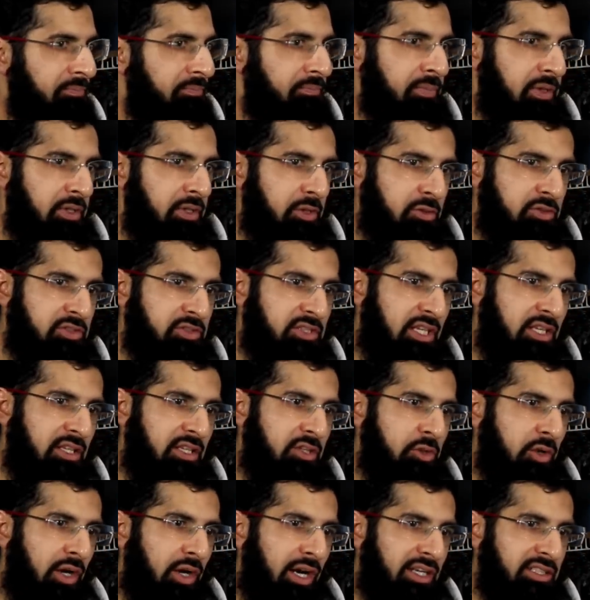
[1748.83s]
but you're saying
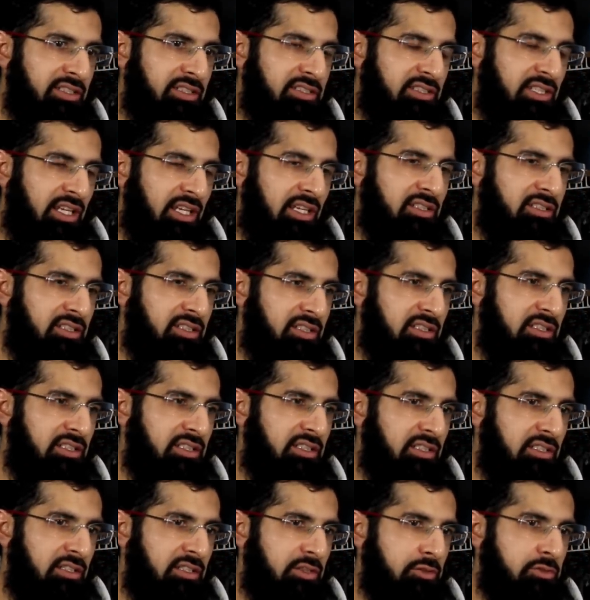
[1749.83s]
your
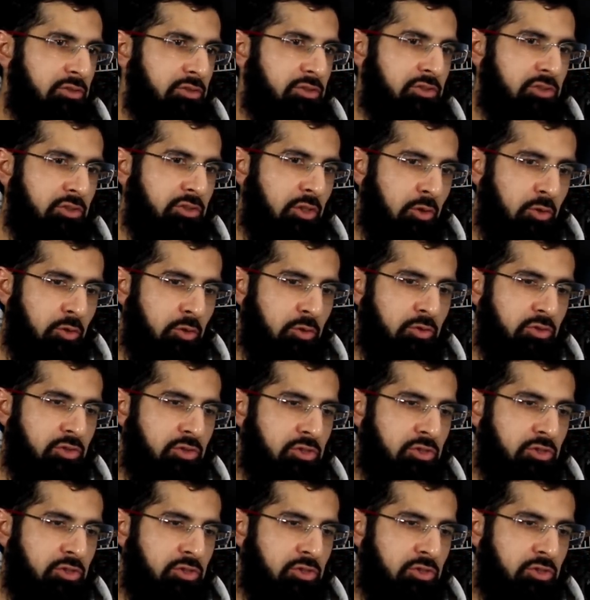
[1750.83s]
identity, you're so